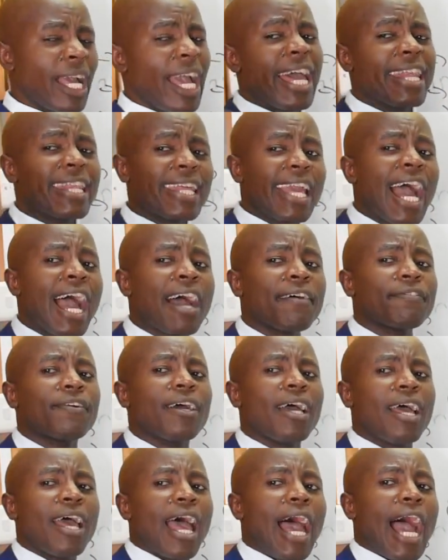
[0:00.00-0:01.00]
And they
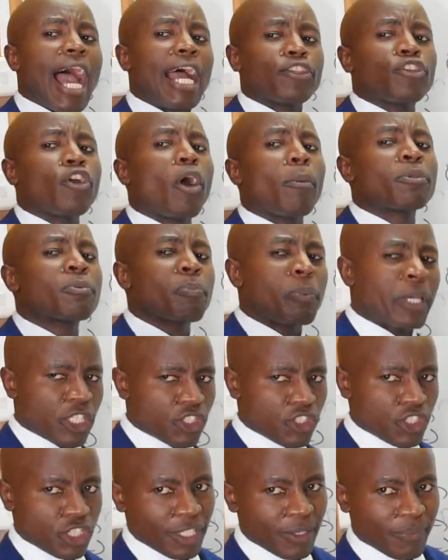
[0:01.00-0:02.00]
have a jobs
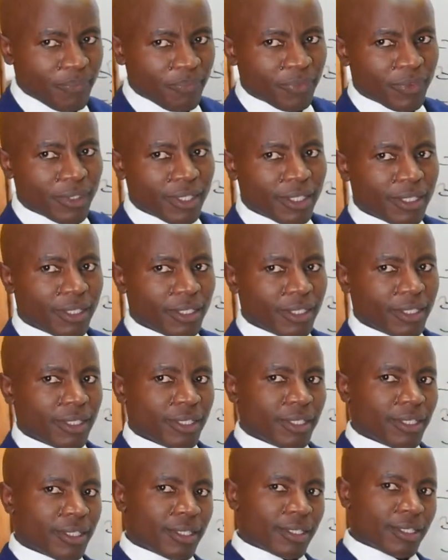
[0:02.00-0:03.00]
page.
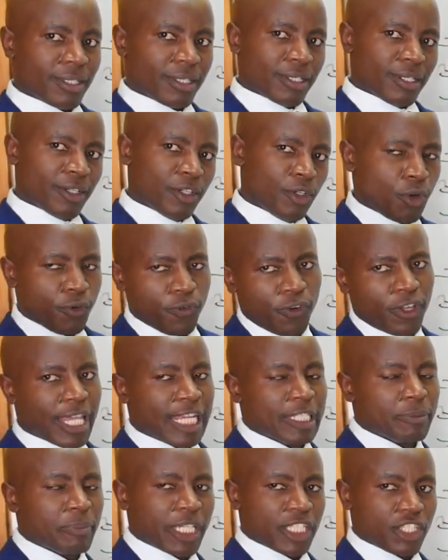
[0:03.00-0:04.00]
Look for
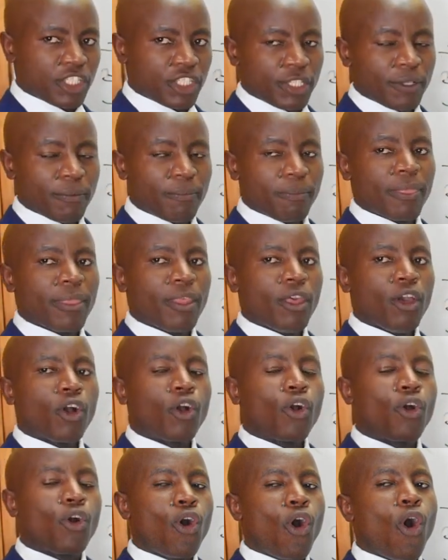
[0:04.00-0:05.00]
that page.
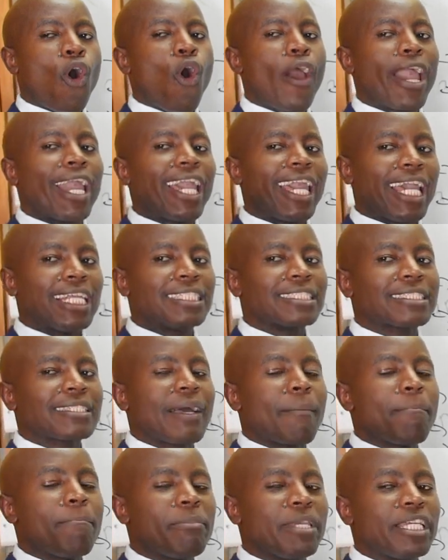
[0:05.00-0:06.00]
Go and
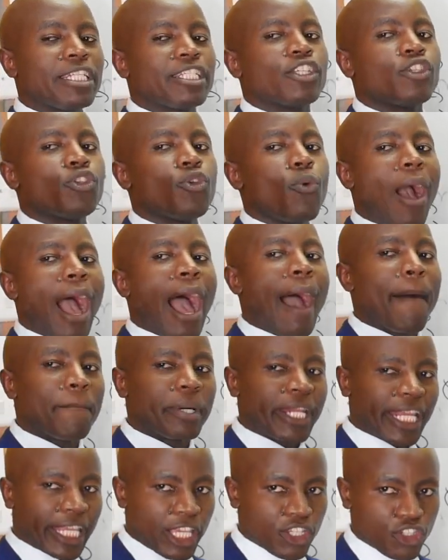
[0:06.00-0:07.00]
submit your
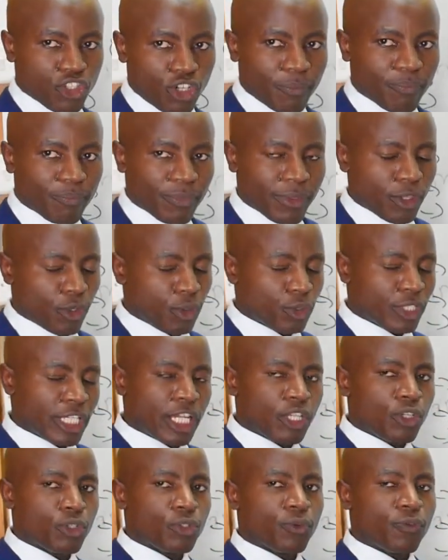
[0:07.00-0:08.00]
application. They will
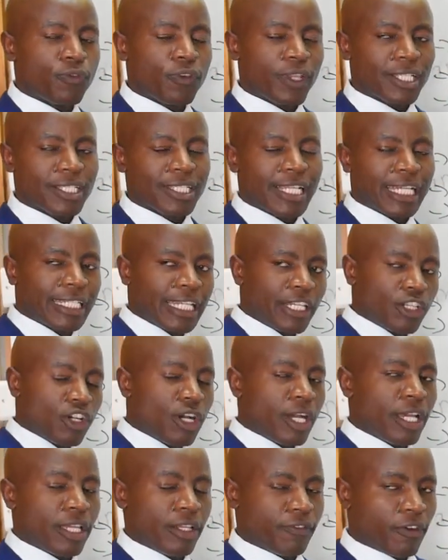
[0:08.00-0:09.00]
tell you to fill certain
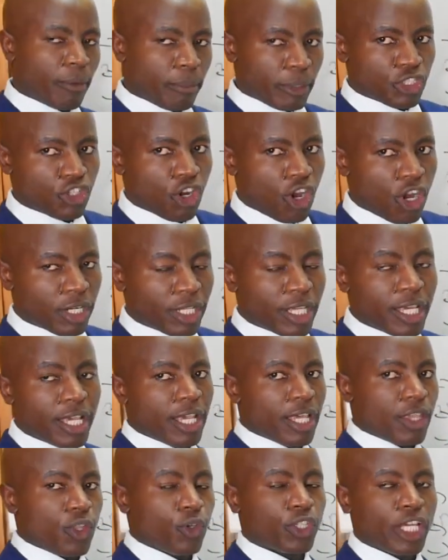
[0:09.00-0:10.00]
information.
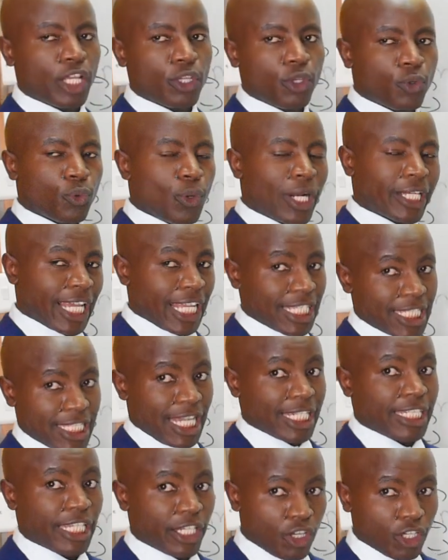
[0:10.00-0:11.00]
They will tell you to
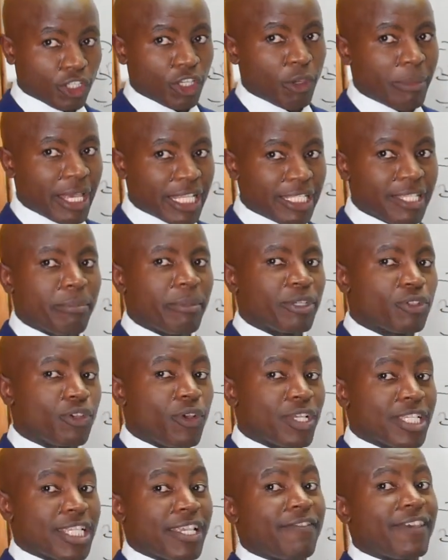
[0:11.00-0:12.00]
attach certain documents. Make
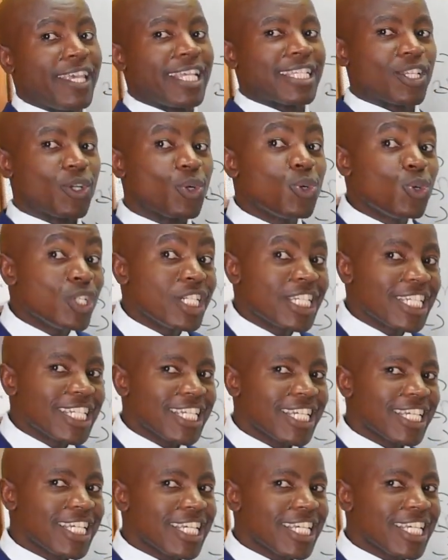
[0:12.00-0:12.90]
sure your CV is good.